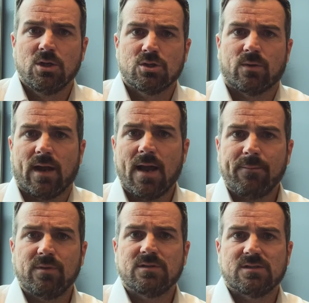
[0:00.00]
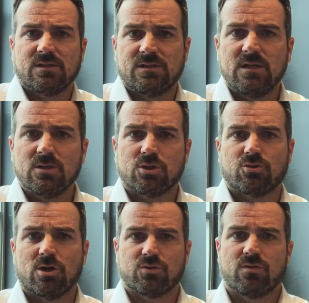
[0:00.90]
So what happens is a 10-year
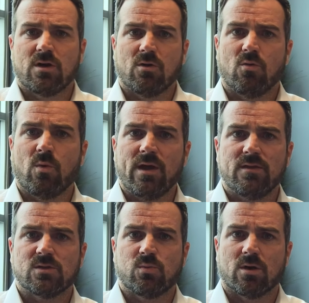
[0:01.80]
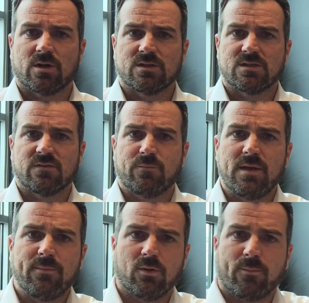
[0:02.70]
Treasury note, and the way this works is if
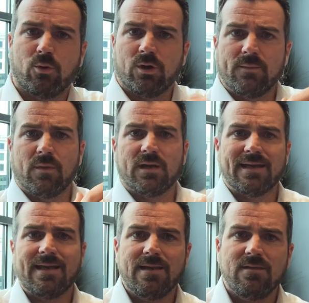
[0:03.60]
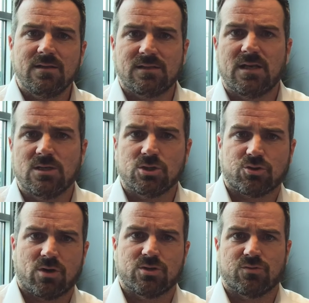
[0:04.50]
people are putting money in the 10-year
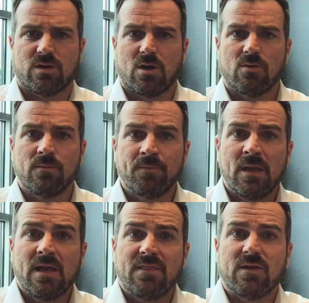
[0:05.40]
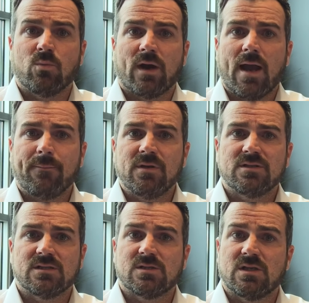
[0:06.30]
Treasury note, then what
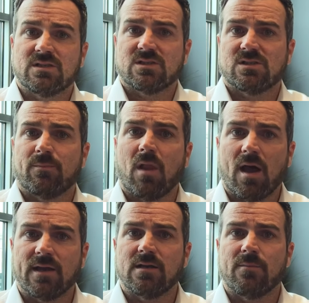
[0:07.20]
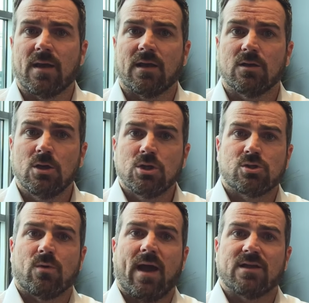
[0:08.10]
happens is it's a supply and demand.
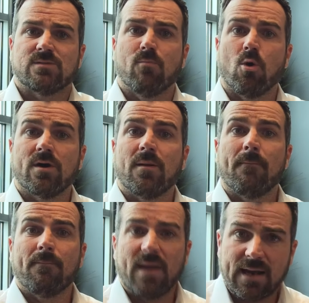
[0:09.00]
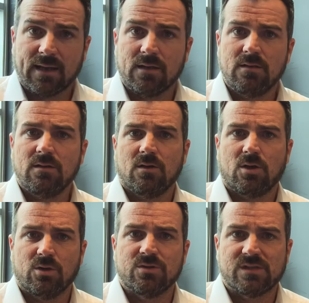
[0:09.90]
So as more demand
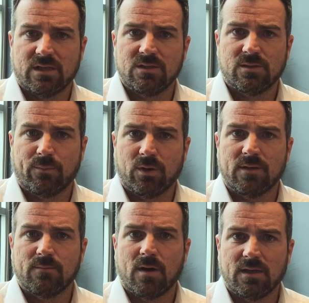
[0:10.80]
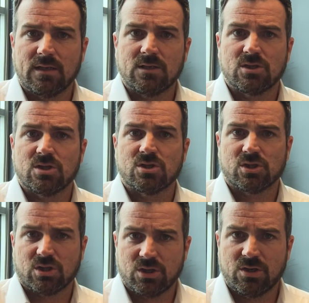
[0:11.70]
goes into putting money into the
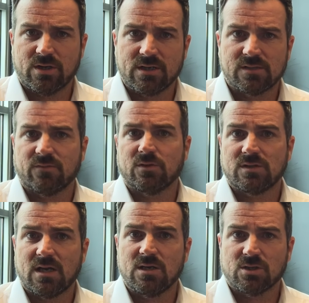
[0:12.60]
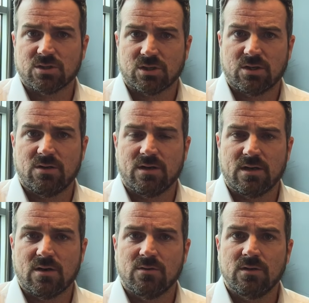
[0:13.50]
securities of a 10-year security
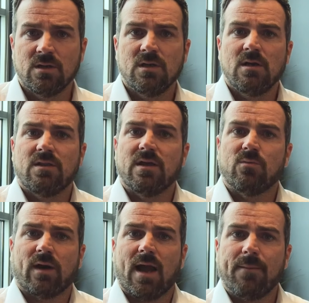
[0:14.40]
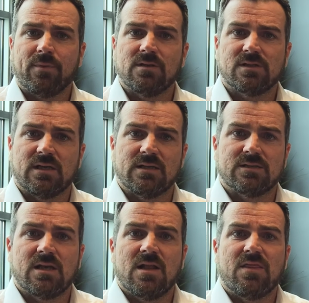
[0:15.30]
note, then what happens
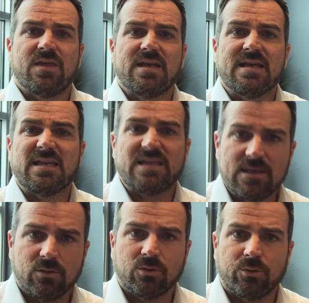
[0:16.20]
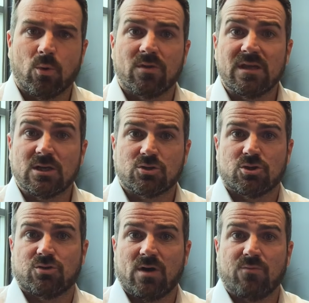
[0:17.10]
is the yield or the
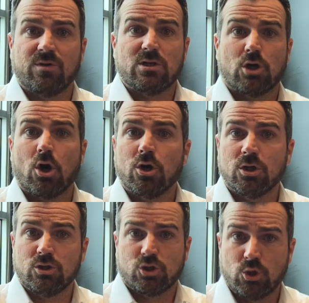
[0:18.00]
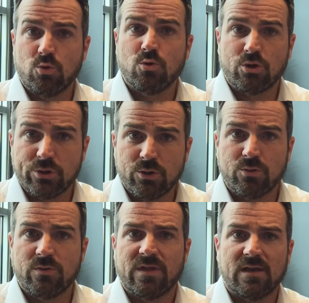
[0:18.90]
interest rate returned to
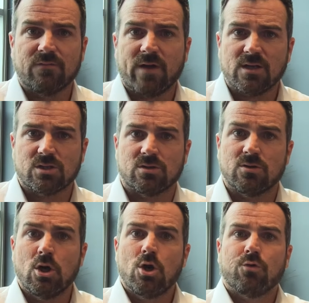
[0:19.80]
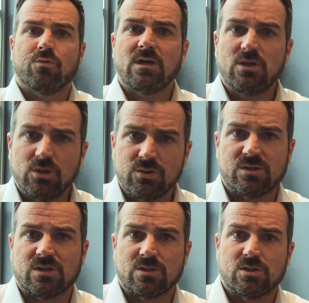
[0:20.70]
you, the investor,
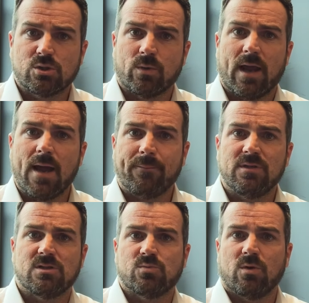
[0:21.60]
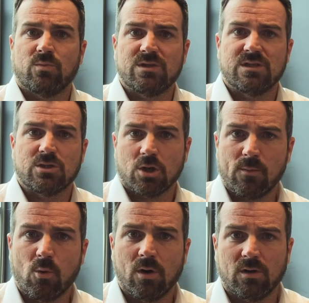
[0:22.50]
reduces. So what happens is when we see
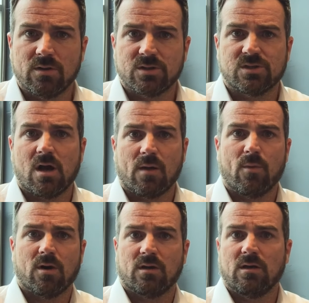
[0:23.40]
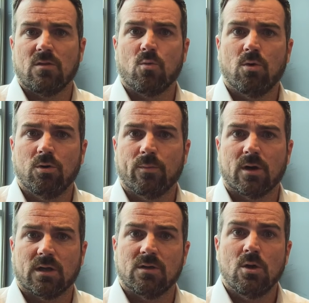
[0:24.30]
turmoil in the stock market and the world
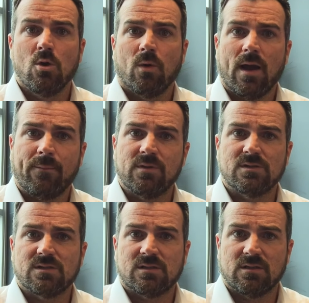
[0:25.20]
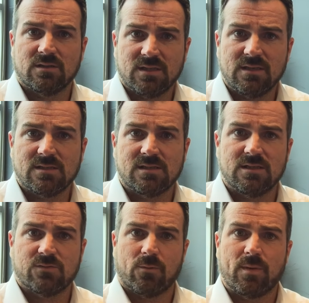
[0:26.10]
market, what happens is the tendency
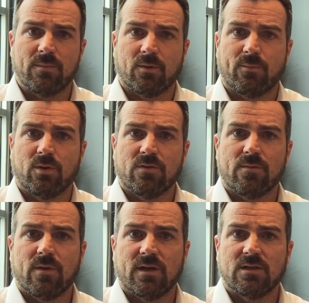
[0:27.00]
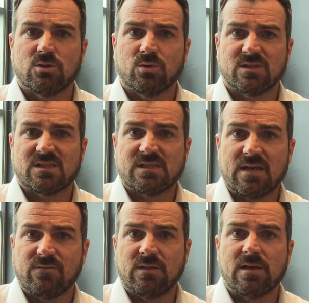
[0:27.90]
is for people to put their money into a
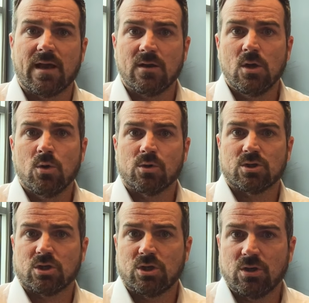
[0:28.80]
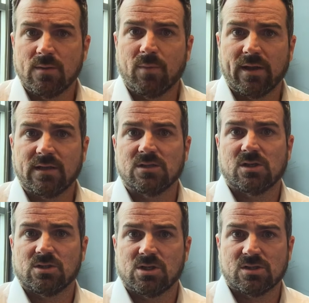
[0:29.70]
safety net or a security blanket
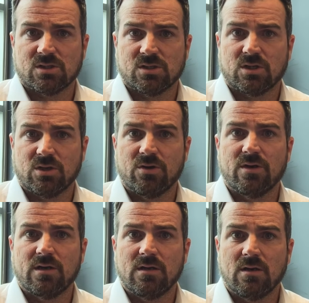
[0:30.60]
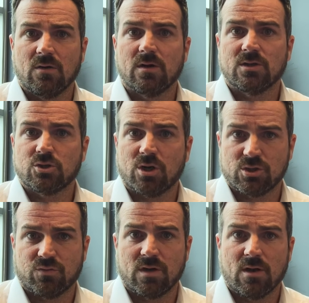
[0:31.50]
such as a security or a
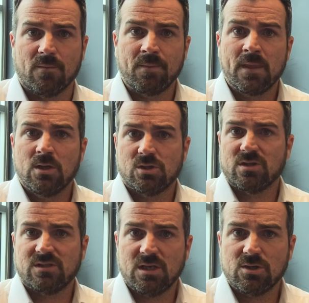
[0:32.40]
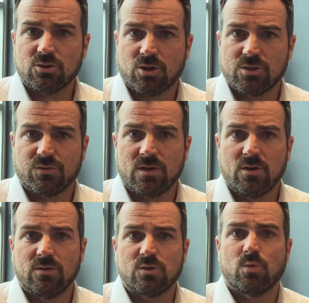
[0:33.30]
treasury note. So the 10-year treasury
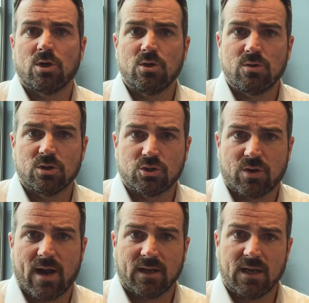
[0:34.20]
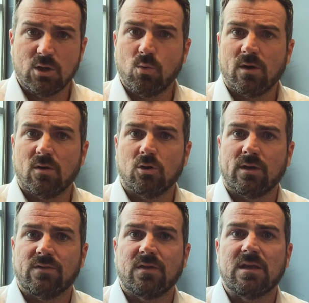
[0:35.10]
note is what you can track, and you want to
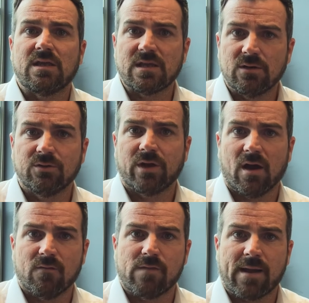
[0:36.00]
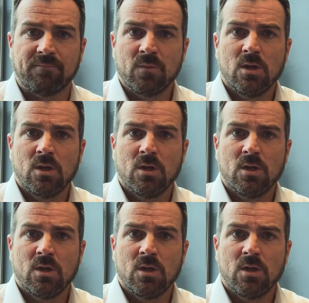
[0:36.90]
look at the yield of that.